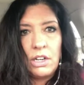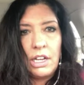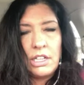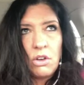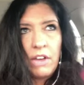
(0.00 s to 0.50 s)

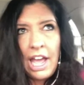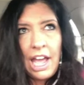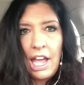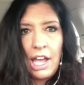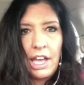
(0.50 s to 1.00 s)
it's
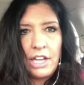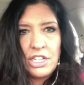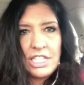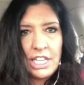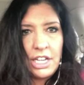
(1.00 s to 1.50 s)
okay. It
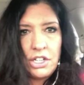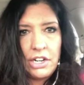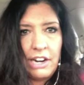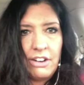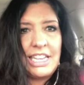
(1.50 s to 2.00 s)
just thinks your
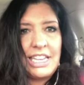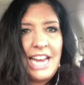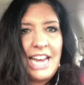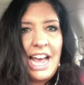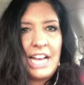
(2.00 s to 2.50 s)
hair is a
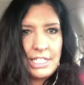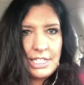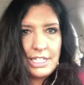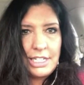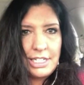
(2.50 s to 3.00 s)

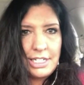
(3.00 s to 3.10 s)
nest.